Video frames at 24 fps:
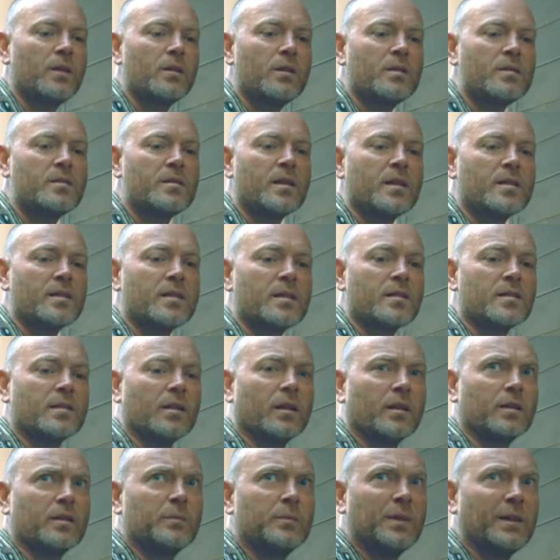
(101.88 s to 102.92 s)
since the
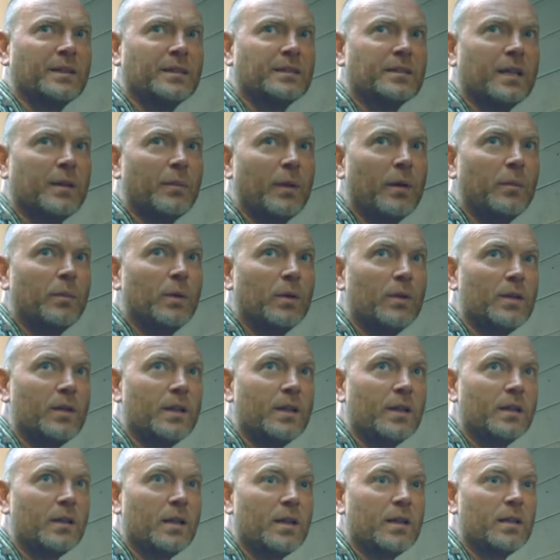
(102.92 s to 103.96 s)
start of the pandemic, but
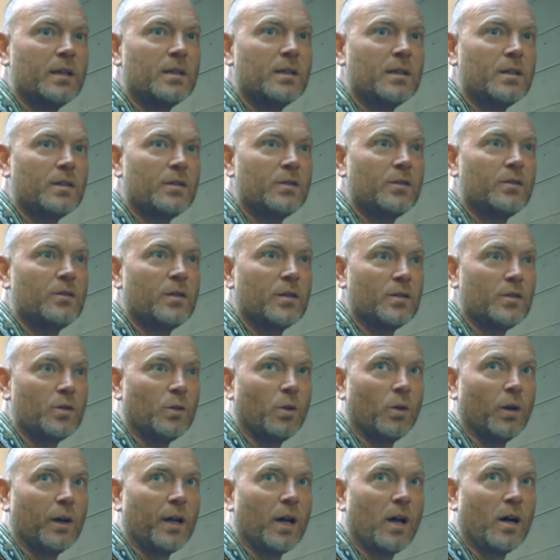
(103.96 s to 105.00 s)
the
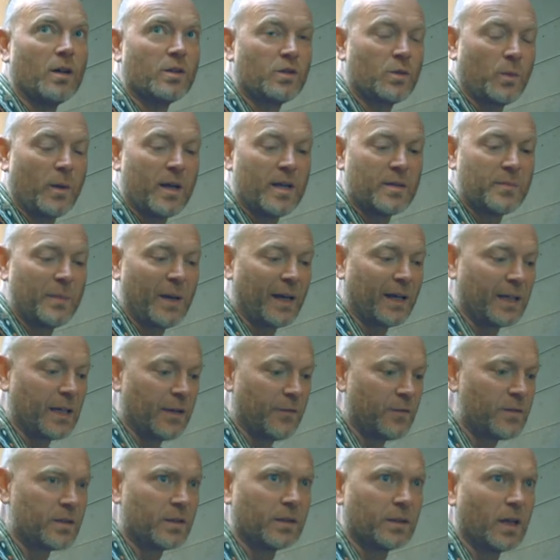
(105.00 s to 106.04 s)
door and archway is
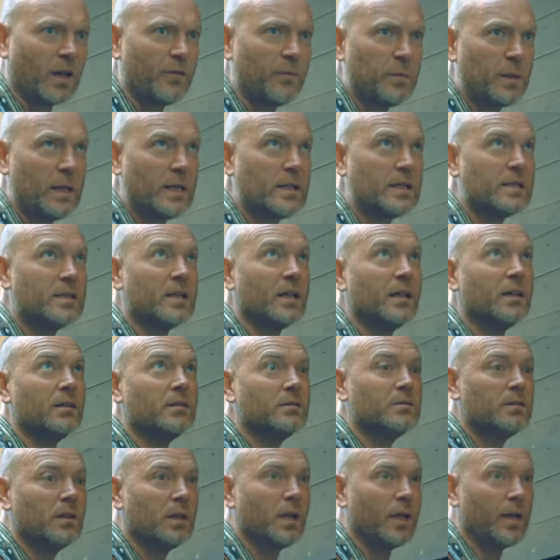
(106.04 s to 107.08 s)
magnificent. I've painted it
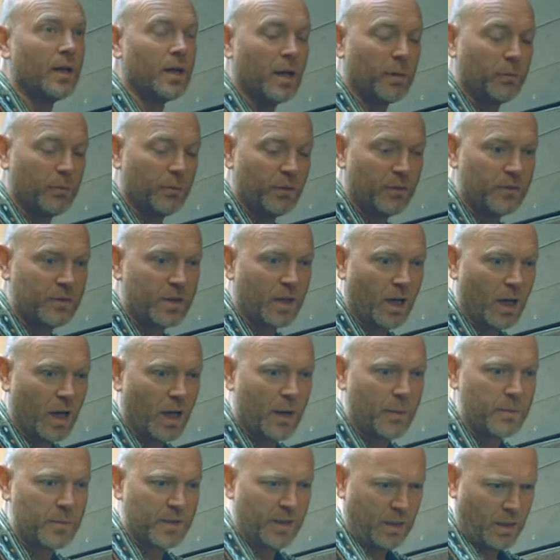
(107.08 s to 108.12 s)
a number of
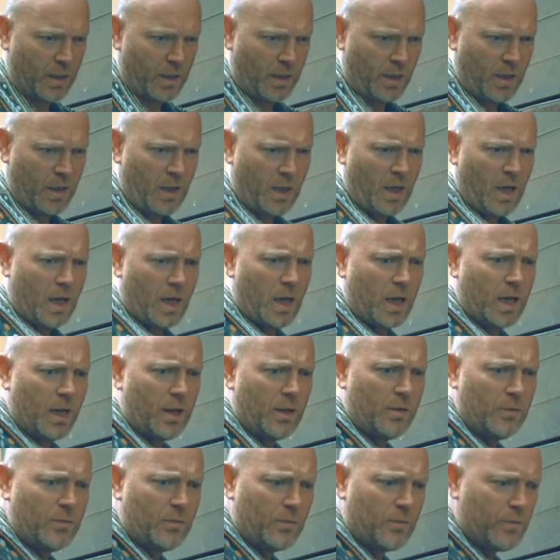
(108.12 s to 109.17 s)
times.
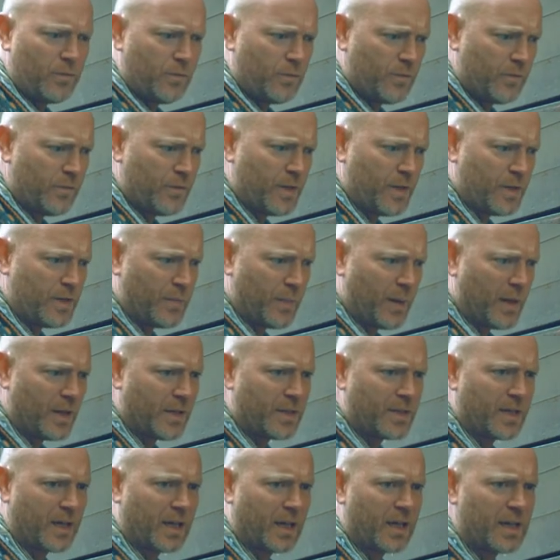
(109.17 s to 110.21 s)
This
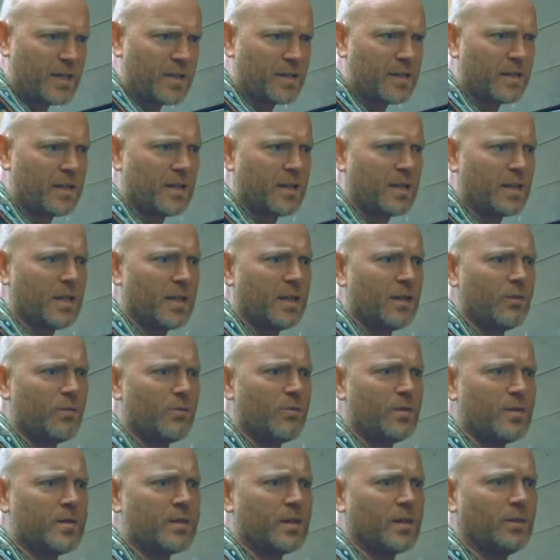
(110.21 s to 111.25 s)
painting is the
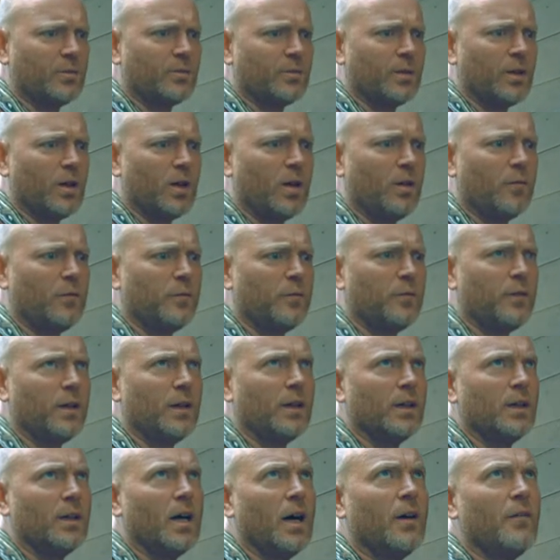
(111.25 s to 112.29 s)
result of
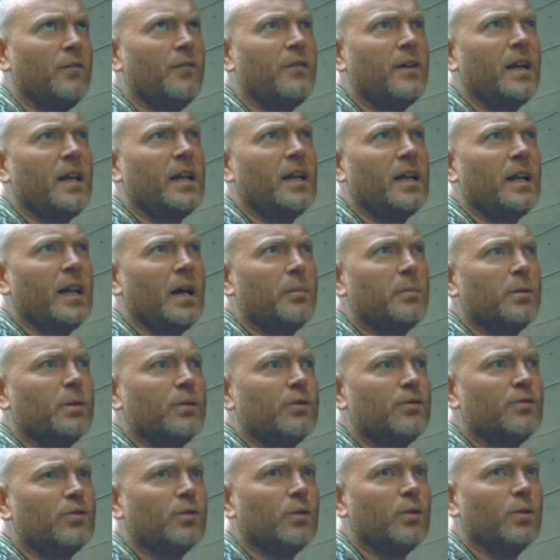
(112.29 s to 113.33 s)
a fairly elaborate
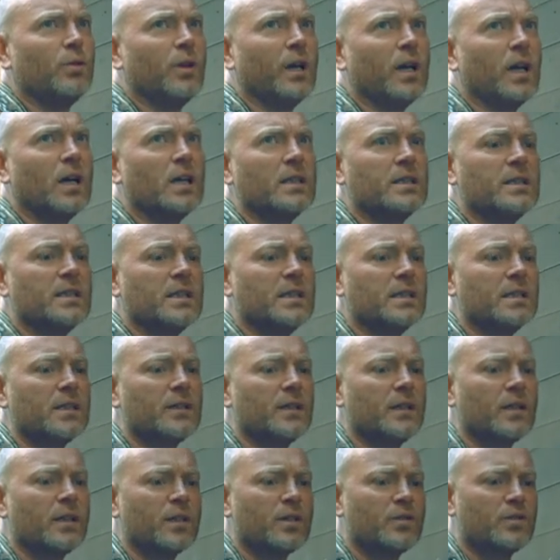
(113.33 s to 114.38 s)
drawing I did, and
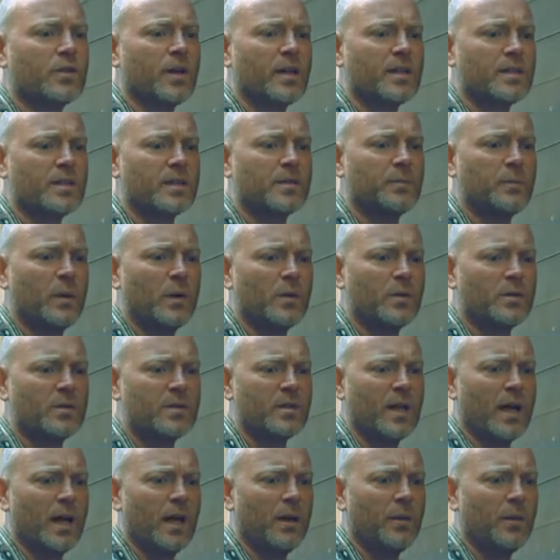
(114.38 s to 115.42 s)
then I
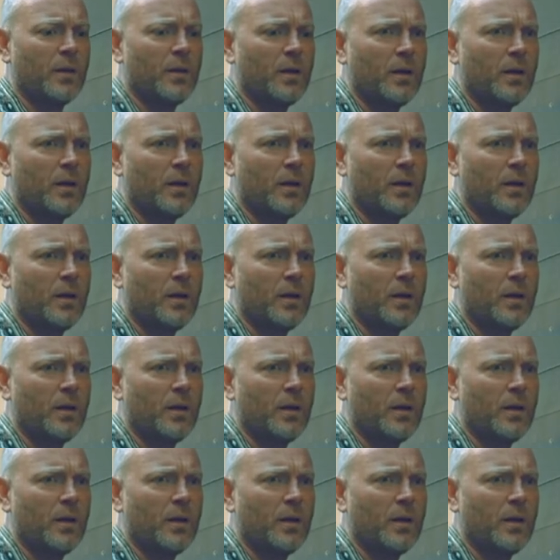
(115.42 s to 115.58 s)
transposed that